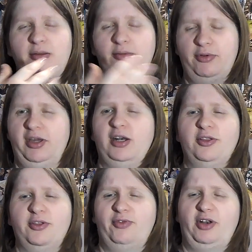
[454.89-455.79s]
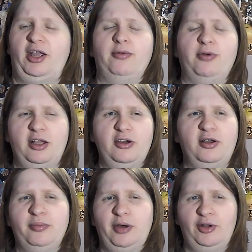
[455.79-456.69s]
up doing another video where I
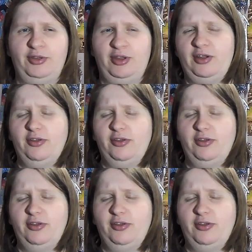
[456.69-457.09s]
talk about all these